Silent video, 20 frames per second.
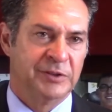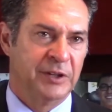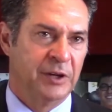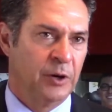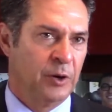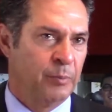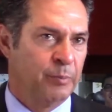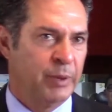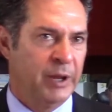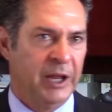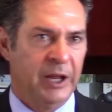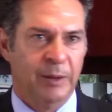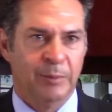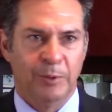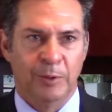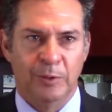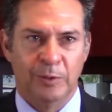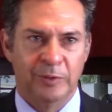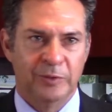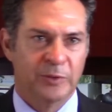in our
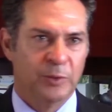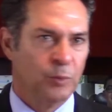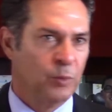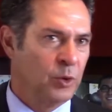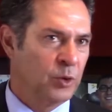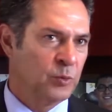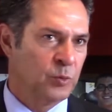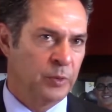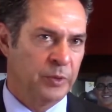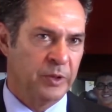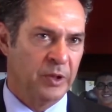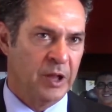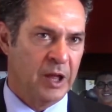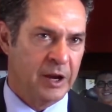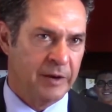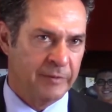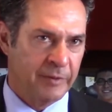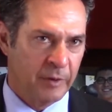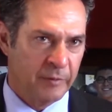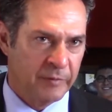payables and worked with a lot
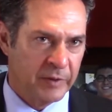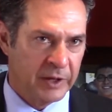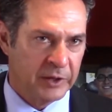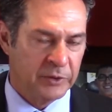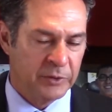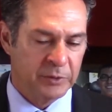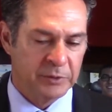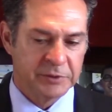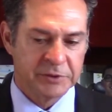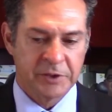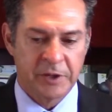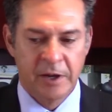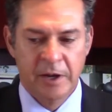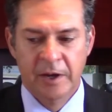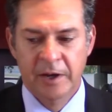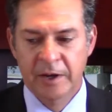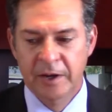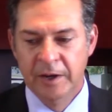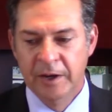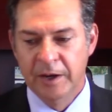of our vendors.
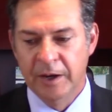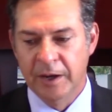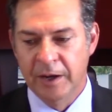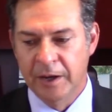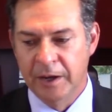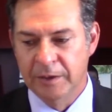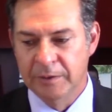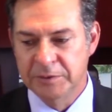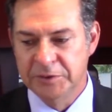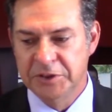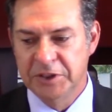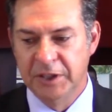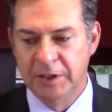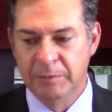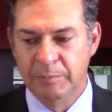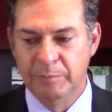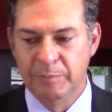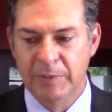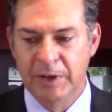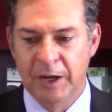
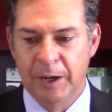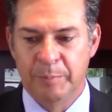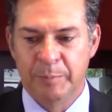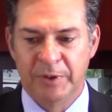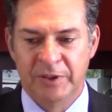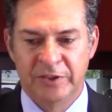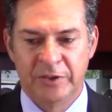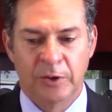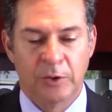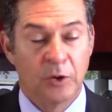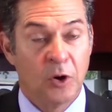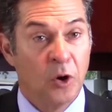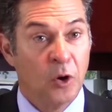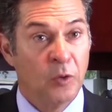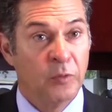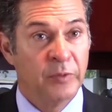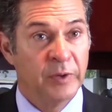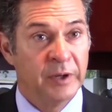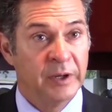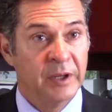She, up until
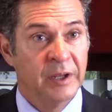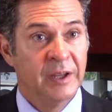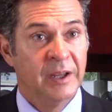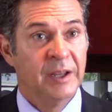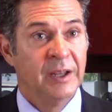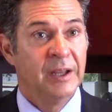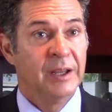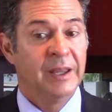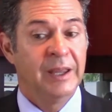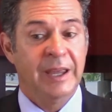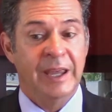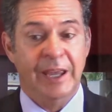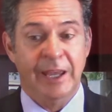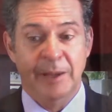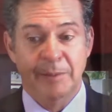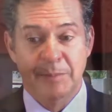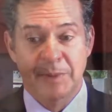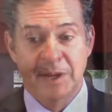COVID, came